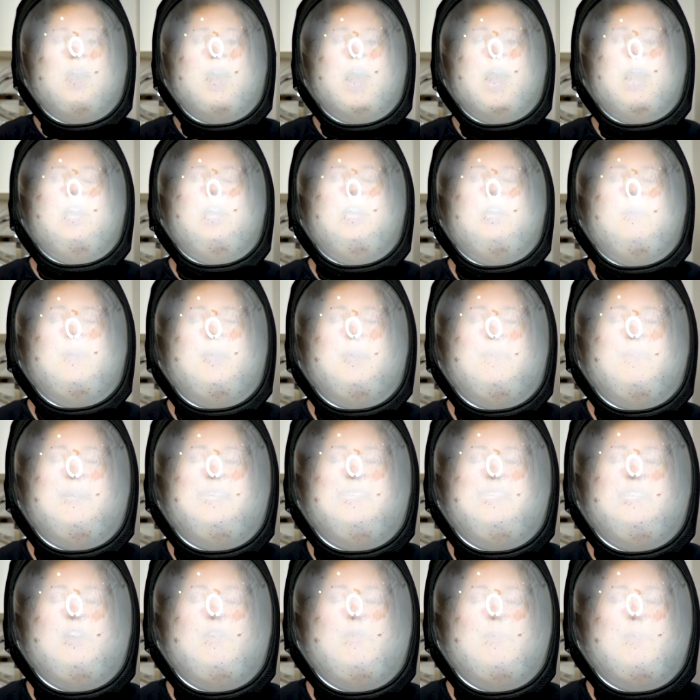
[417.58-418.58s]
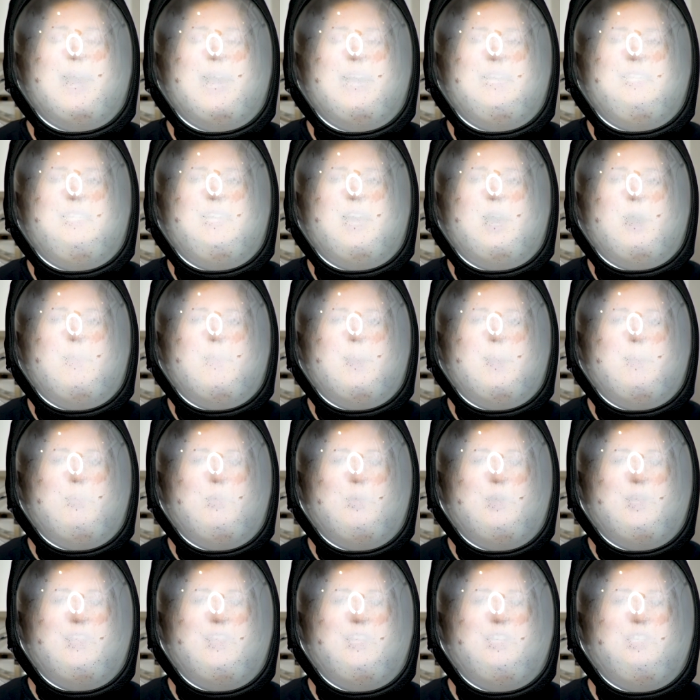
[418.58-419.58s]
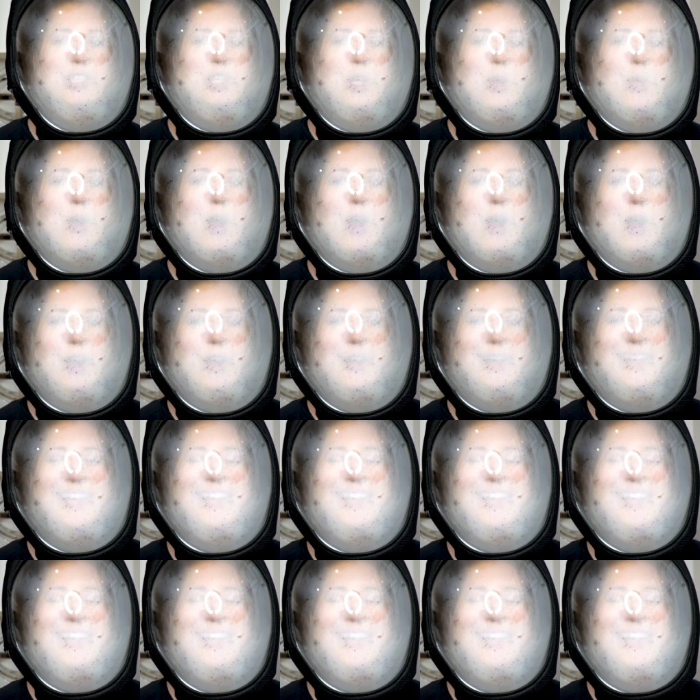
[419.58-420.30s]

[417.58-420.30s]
I'm gonna make myself pass out by breathing so hard.